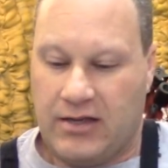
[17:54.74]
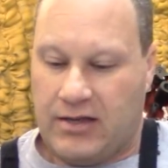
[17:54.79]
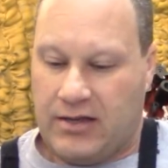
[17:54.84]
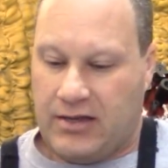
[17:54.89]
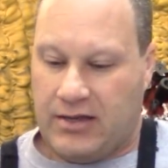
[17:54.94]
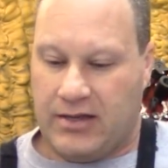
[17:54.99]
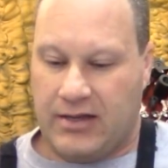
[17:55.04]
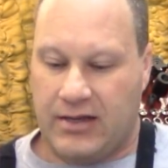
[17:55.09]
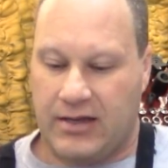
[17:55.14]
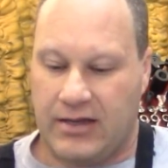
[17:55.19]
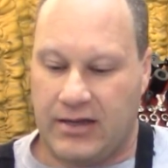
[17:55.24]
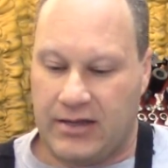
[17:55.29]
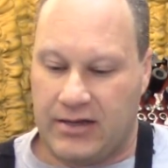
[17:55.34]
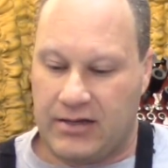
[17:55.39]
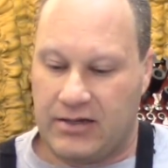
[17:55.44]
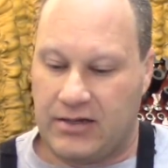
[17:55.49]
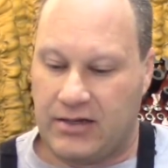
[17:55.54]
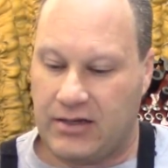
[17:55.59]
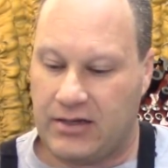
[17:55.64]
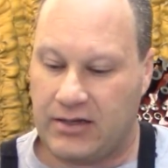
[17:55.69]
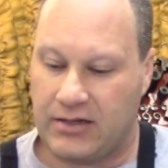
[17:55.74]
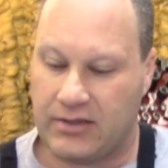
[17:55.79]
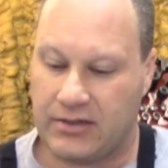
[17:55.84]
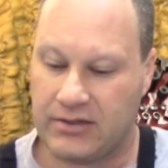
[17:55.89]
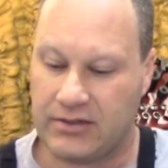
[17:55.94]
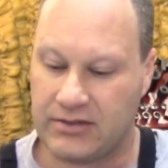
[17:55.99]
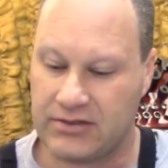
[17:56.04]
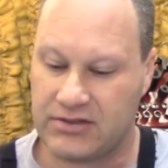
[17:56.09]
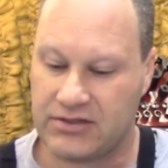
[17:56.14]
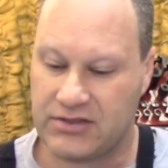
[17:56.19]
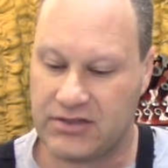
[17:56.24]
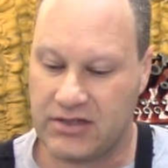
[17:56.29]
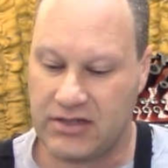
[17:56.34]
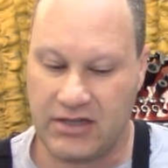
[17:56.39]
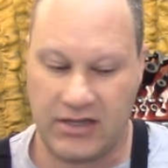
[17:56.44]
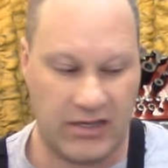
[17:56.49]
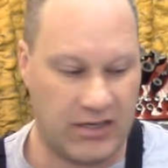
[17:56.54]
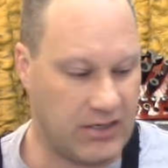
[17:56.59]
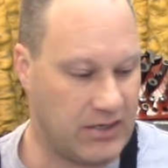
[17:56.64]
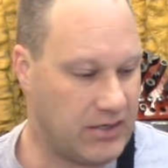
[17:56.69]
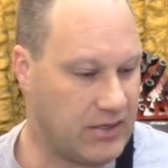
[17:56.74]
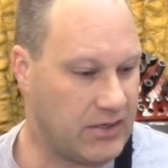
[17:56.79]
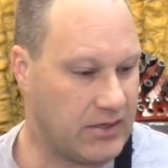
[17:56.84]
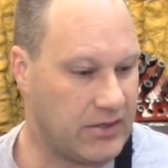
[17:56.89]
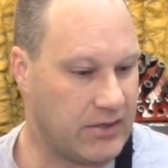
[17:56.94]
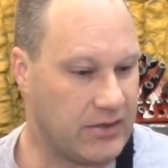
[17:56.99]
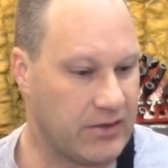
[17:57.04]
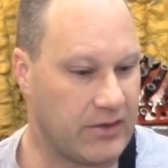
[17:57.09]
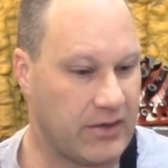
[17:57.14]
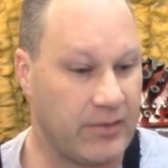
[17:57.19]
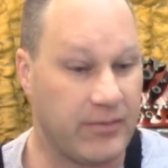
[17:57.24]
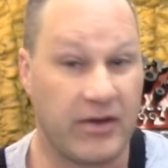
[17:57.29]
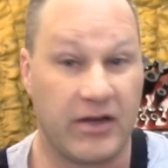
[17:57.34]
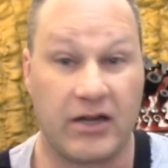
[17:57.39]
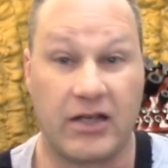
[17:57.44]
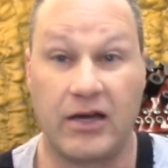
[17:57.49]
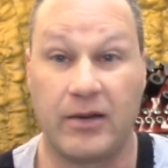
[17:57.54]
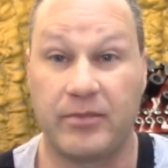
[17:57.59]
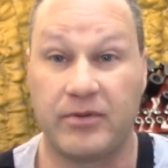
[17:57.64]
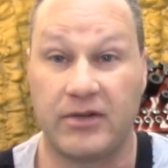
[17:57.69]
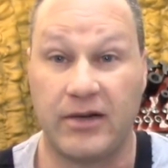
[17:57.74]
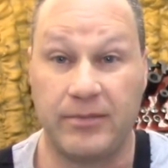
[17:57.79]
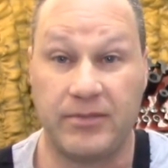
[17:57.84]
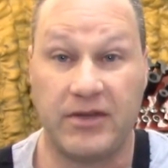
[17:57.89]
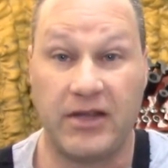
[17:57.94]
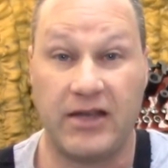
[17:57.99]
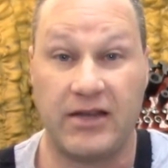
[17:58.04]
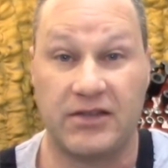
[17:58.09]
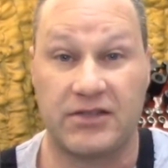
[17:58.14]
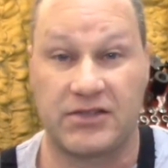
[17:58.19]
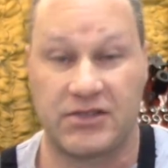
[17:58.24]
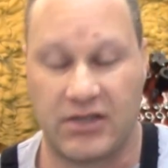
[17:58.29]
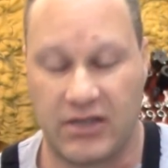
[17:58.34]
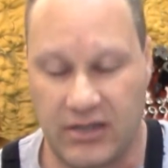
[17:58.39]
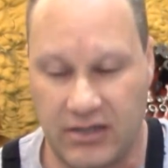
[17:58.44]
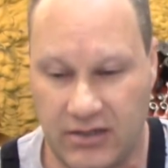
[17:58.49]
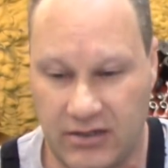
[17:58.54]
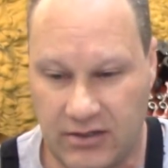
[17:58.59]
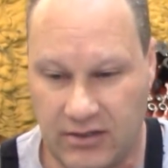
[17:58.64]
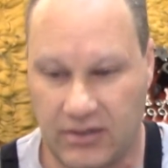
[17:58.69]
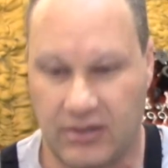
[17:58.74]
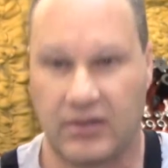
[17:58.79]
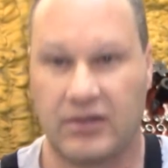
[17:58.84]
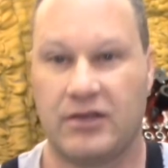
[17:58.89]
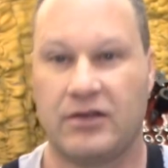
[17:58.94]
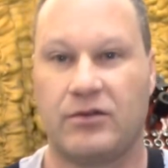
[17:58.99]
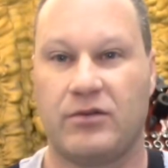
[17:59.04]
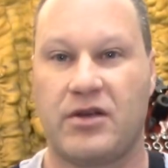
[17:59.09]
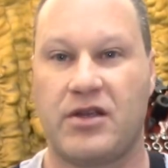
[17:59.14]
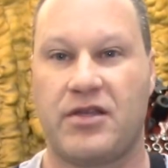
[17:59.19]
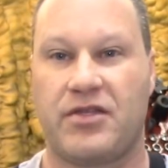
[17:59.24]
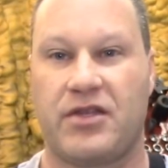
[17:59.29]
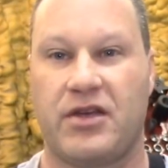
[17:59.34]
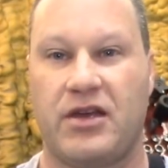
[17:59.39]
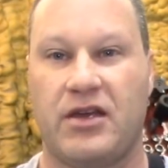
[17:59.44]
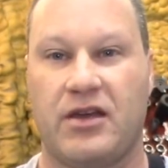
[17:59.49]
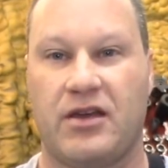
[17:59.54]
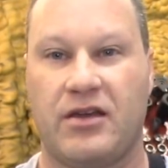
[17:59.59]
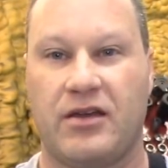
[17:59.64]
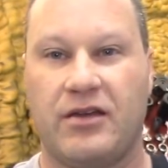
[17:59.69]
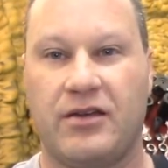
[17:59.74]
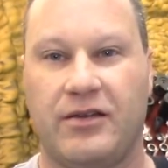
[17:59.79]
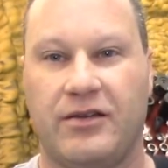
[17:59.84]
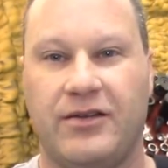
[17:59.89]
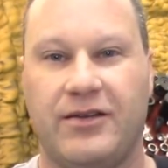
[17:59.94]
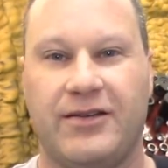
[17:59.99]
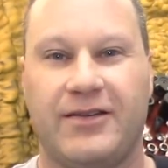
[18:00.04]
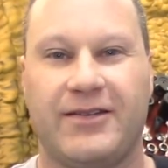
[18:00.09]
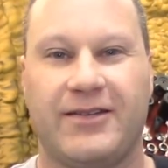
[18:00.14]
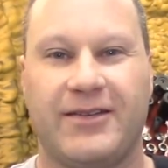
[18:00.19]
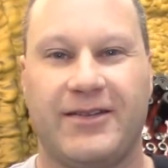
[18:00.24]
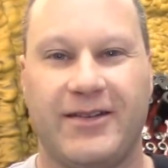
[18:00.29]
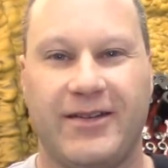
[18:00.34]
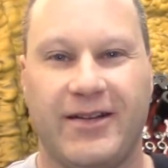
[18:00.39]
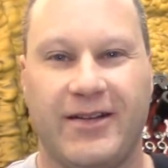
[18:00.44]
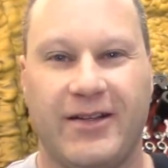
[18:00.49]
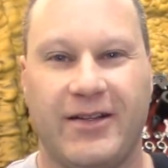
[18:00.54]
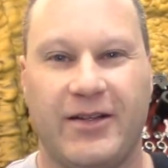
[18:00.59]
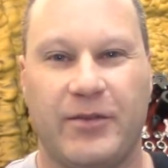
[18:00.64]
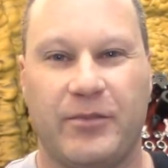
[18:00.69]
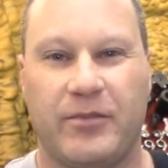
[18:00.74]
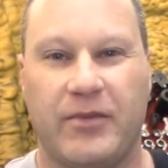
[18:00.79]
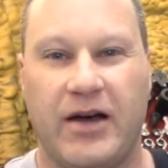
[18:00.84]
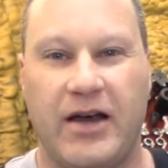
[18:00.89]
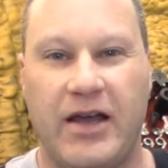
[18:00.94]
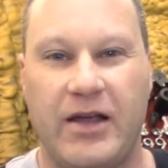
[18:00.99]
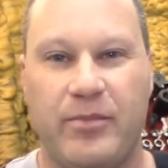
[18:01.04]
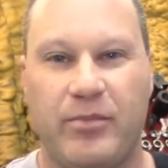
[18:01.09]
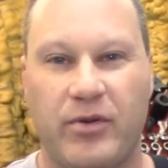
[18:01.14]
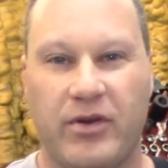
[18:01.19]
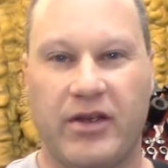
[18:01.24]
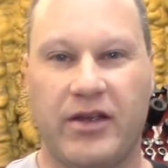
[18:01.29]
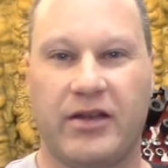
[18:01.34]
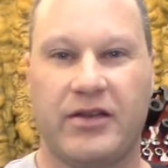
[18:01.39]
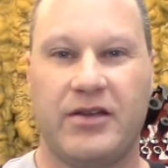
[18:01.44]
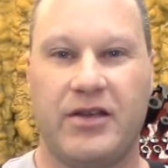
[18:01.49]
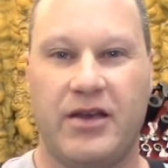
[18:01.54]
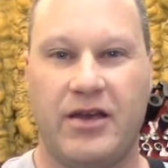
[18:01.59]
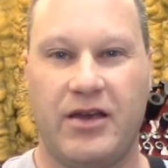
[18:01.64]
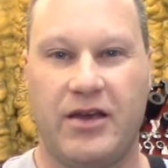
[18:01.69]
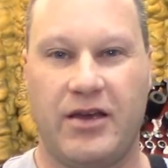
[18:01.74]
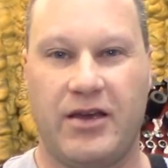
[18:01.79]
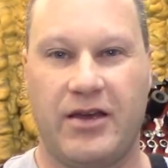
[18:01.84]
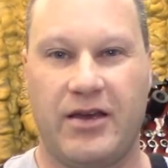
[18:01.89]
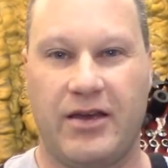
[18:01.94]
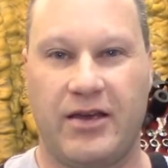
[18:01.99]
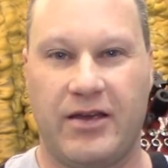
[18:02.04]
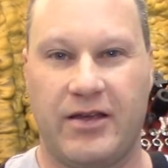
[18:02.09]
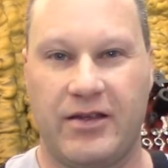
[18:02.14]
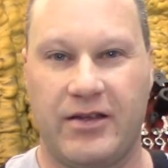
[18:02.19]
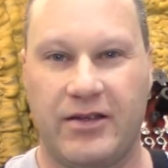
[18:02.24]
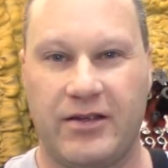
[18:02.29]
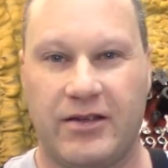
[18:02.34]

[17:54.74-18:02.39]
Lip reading: And let's see here, how about a couple updates? What do you think? My apron, yay!